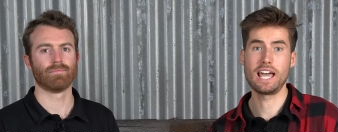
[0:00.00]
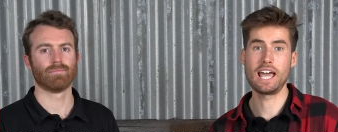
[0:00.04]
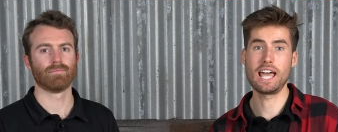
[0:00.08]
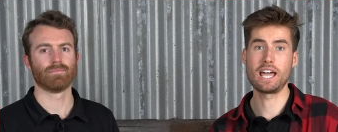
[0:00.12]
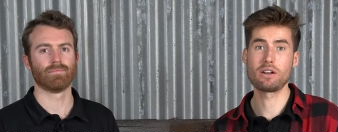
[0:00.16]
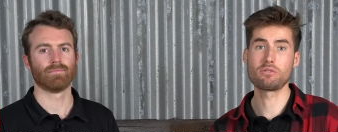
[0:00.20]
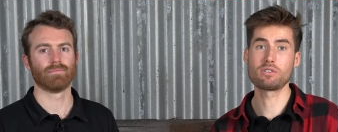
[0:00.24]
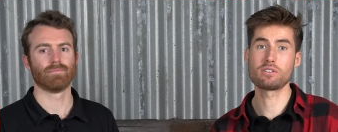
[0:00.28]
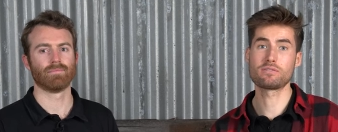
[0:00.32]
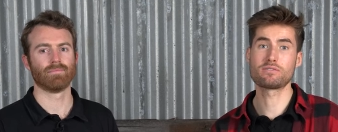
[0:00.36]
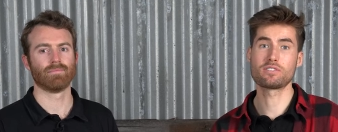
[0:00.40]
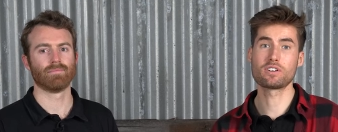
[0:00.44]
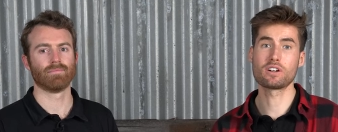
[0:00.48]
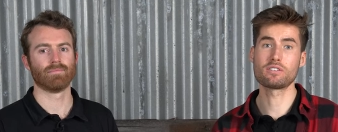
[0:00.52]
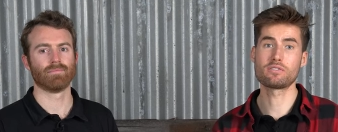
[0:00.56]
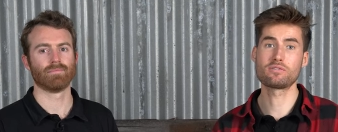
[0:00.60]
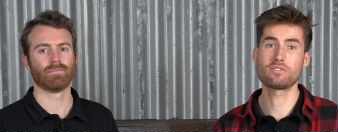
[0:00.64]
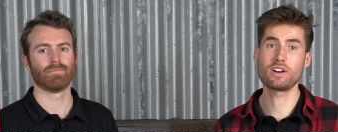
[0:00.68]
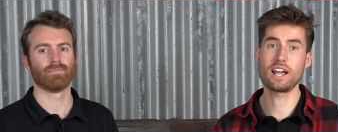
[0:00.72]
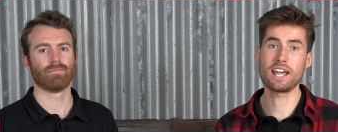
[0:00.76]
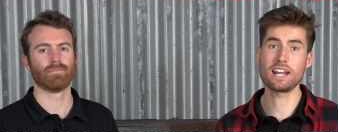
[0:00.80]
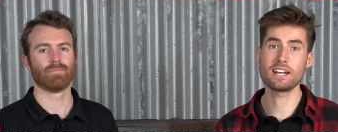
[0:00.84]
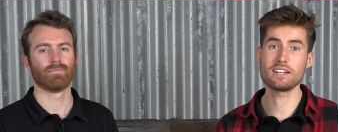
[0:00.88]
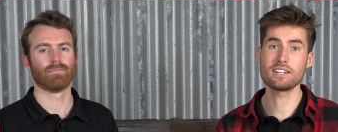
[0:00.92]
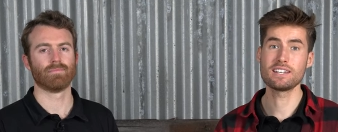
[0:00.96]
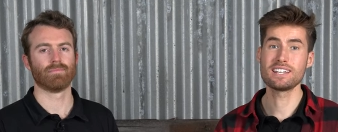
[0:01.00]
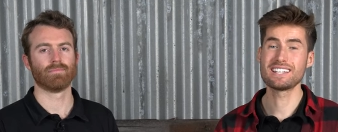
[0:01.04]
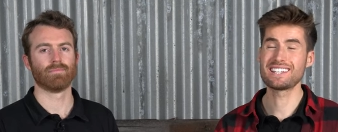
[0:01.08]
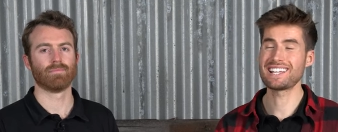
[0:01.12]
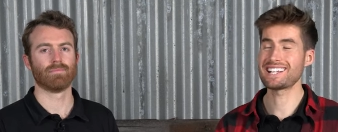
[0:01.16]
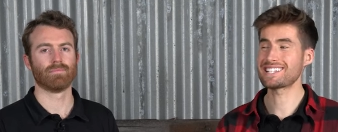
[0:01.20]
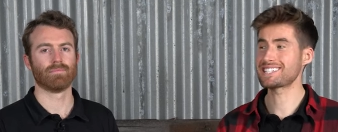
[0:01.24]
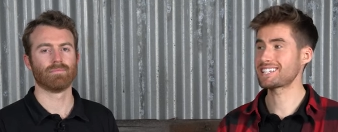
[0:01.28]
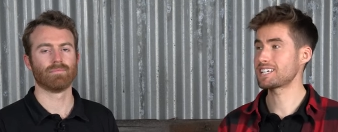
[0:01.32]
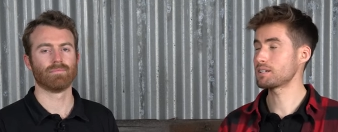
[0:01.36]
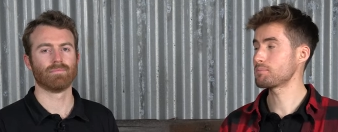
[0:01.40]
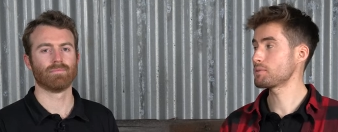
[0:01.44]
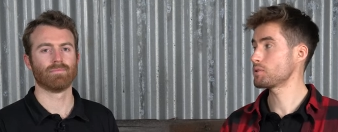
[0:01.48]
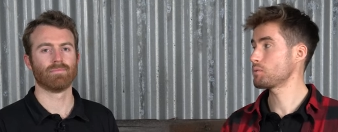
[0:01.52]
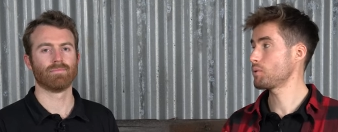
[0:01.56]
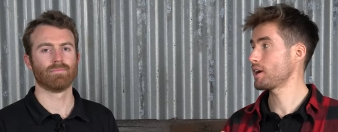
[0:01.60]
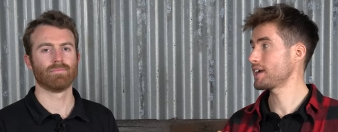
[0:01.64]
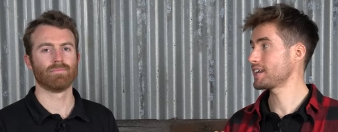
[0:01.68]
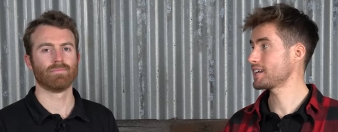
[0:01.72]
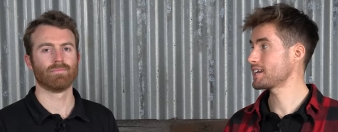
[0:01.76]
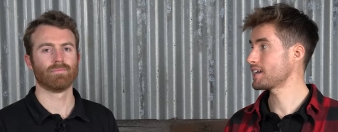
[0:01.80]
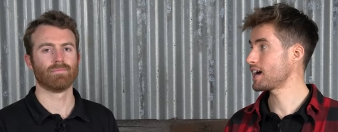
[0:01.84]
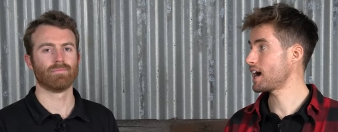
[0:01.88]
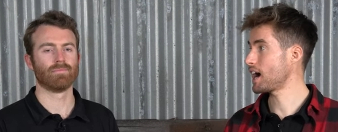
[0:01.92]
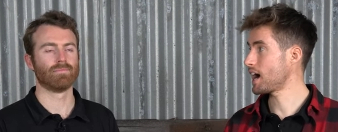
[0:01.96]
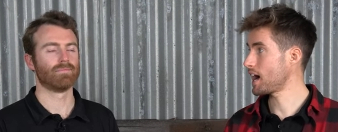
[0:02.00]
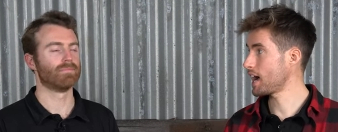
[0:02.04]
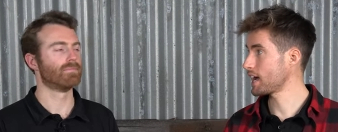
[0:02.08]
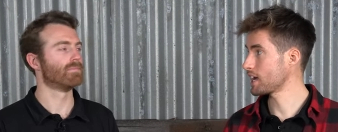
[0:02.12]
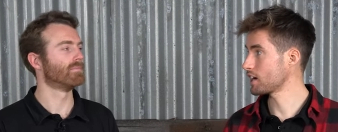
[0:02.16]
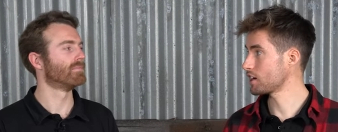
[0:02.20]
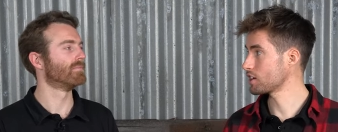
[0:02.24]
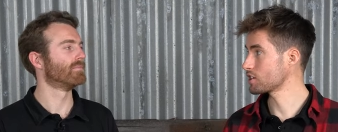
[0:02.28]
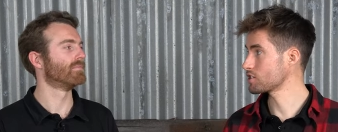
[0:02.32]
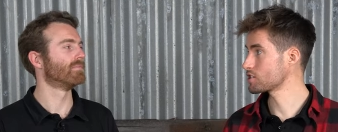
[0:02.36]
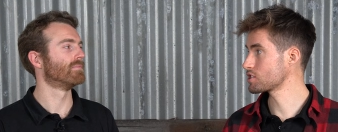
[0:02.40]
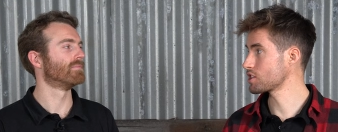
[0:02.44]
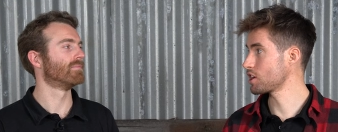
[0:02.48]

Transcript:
Speaker 1: and refer a friend, that's gonna be weighted higher.